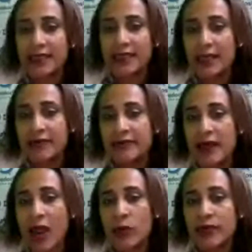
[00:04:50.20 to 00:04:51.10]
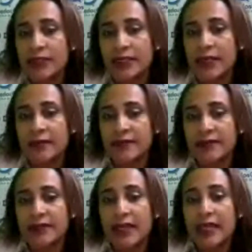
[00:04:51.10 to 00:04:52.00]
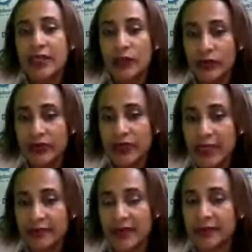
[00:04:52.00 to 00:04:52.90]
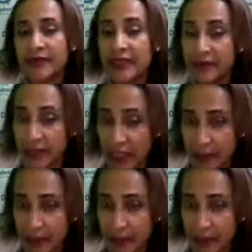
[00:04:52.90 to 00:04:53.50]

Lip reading: ourselves, yourself, and themselves.